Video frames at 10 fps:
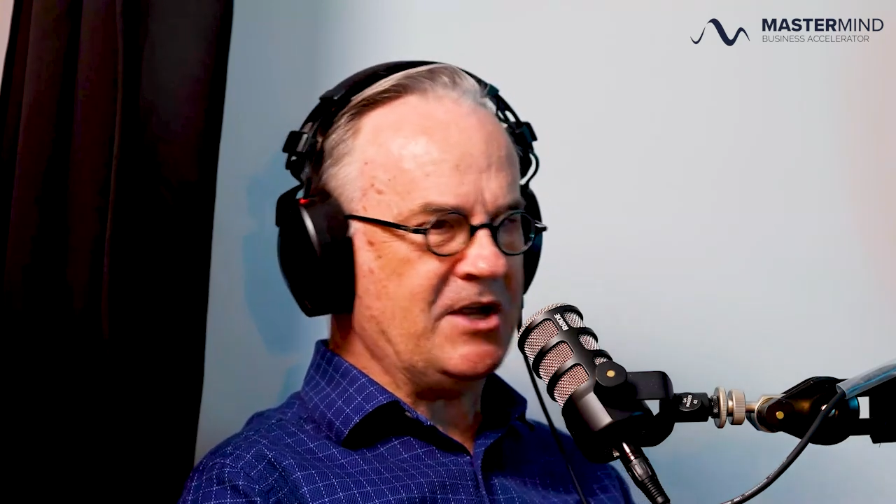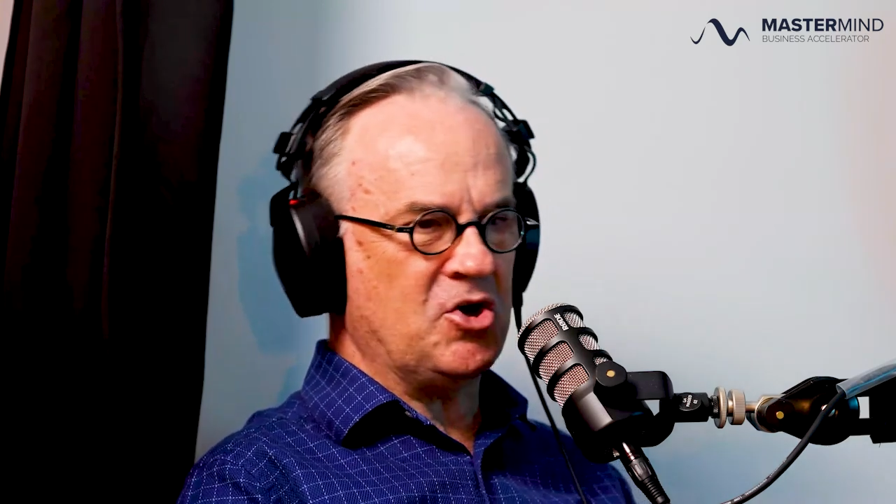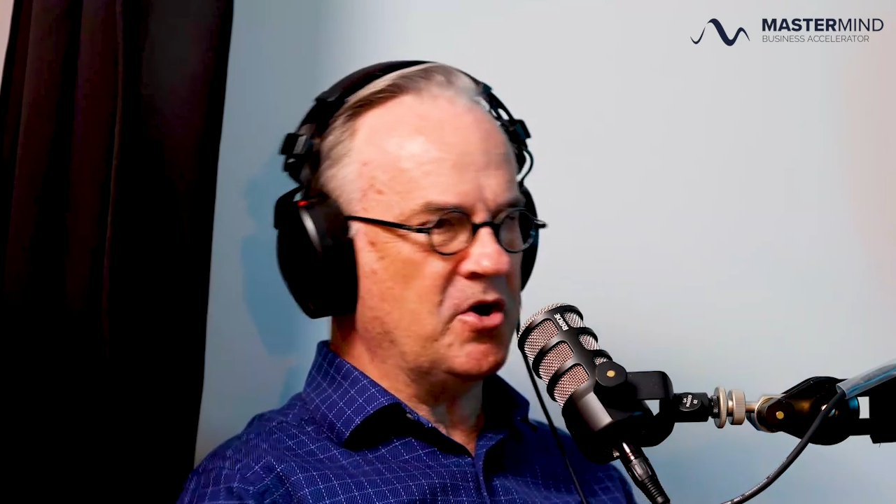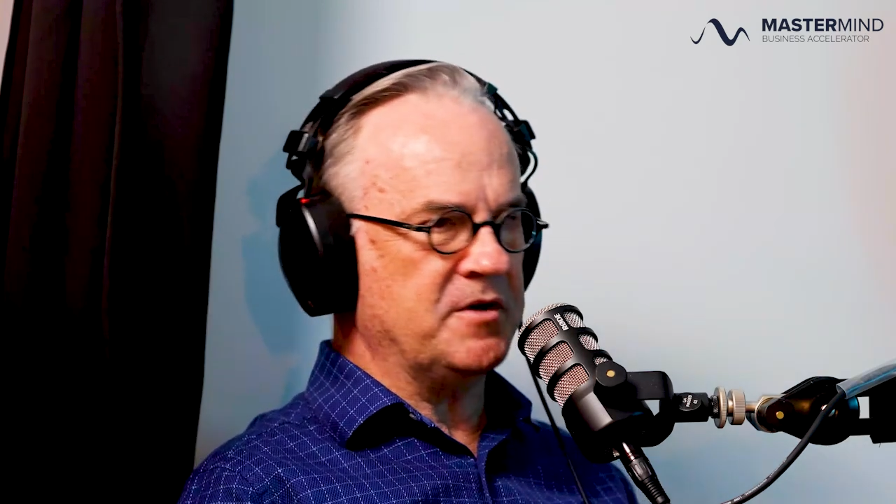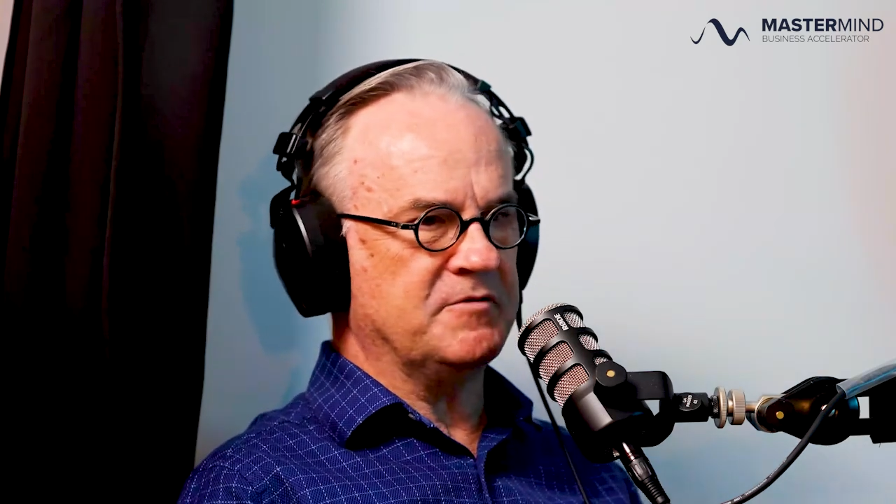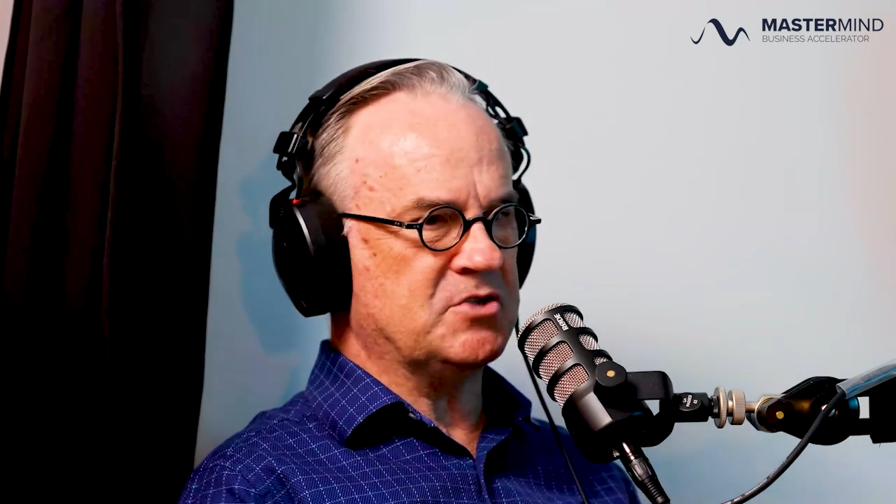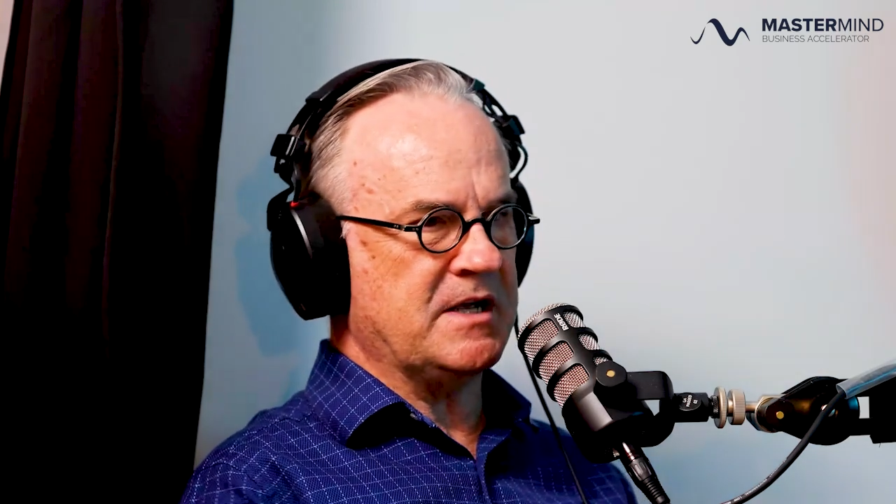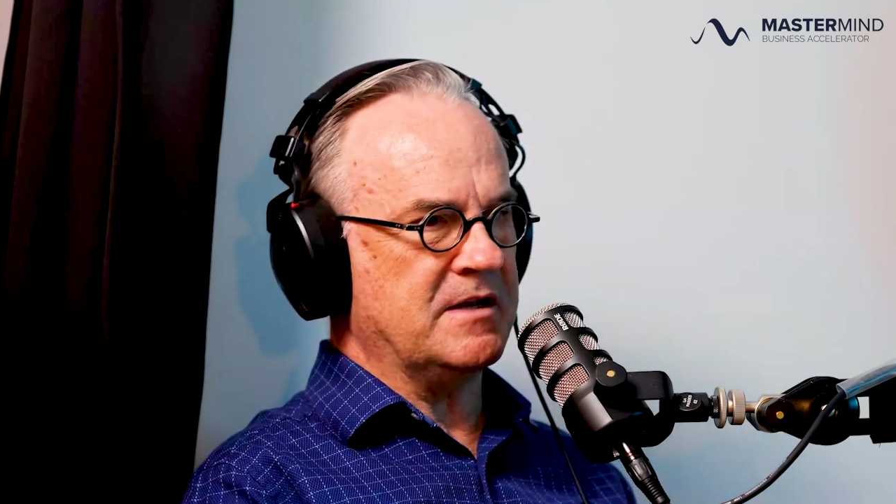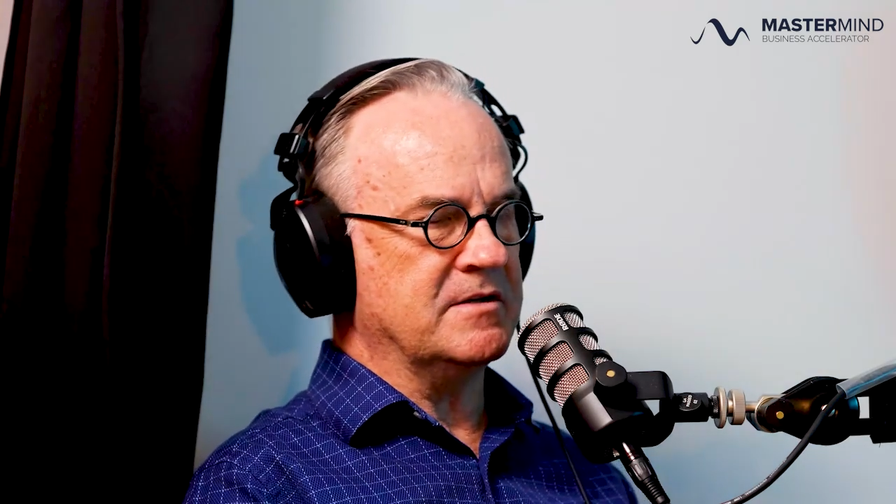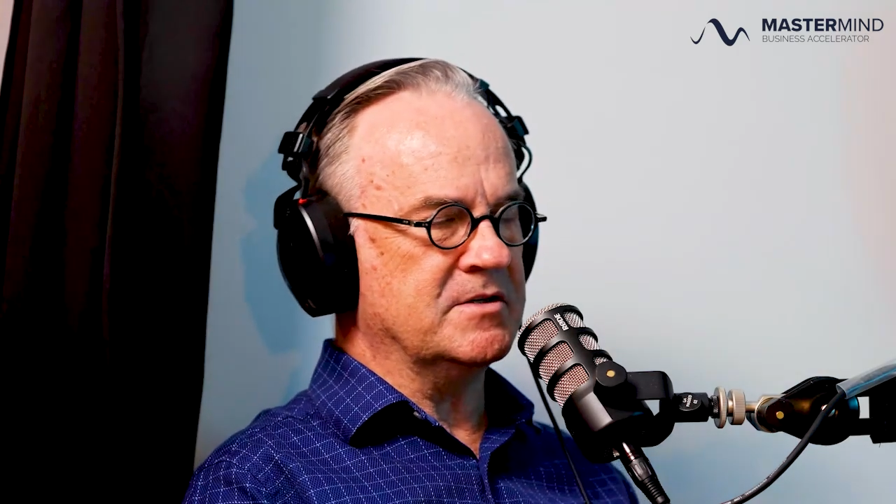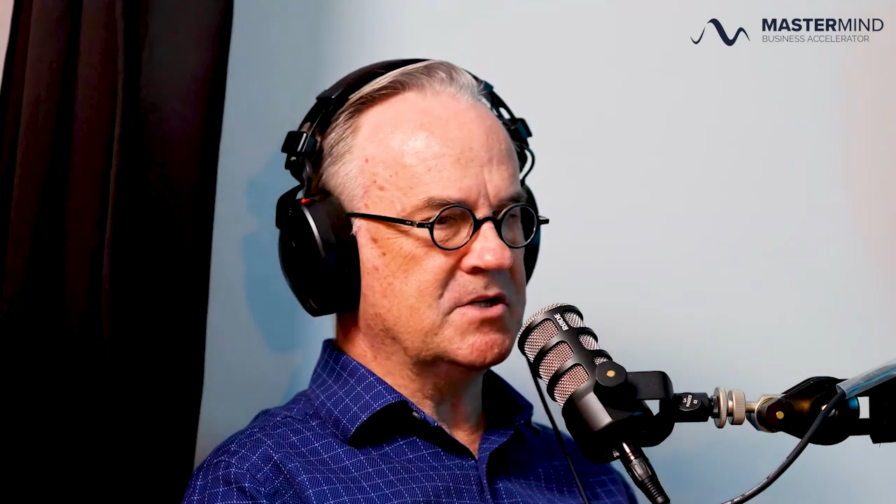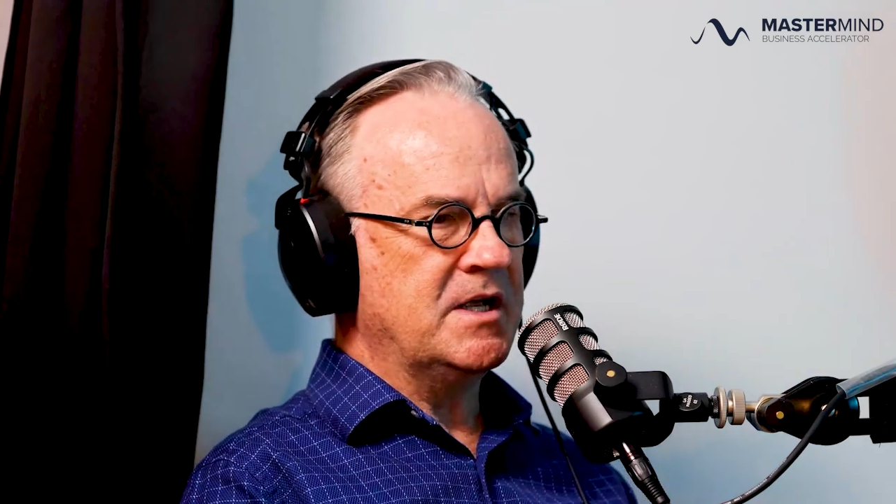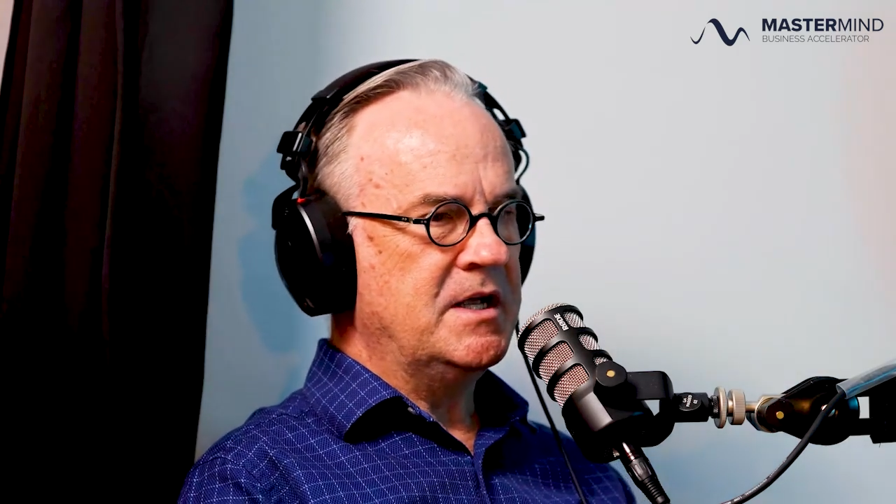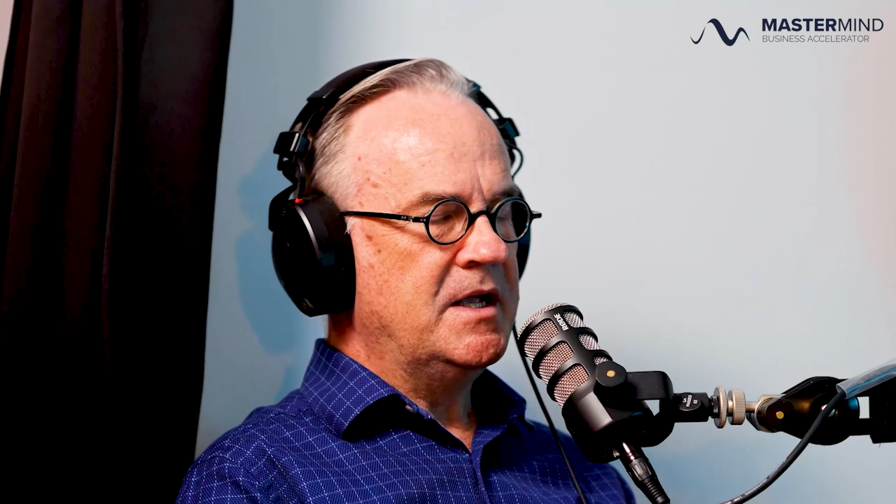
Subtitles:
kind of challenge,